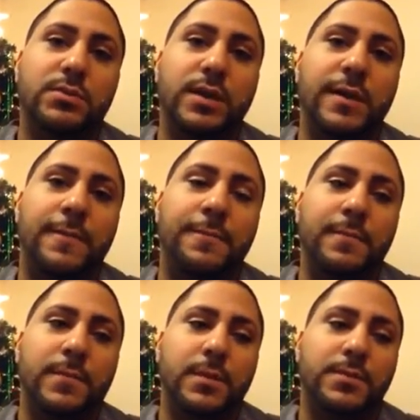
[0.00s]
Okay,
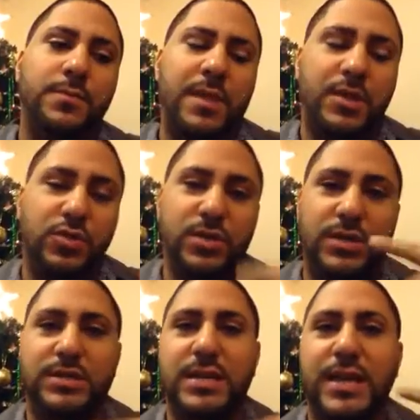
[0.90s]
as you
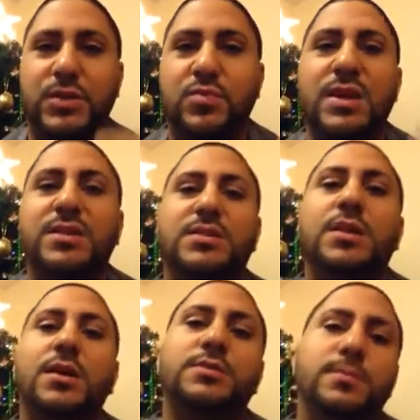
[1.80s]
can see, I do get
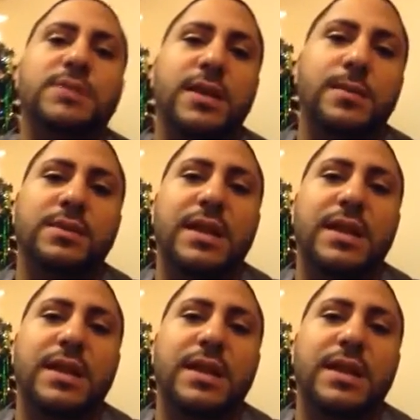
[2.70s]
stuck sometimes,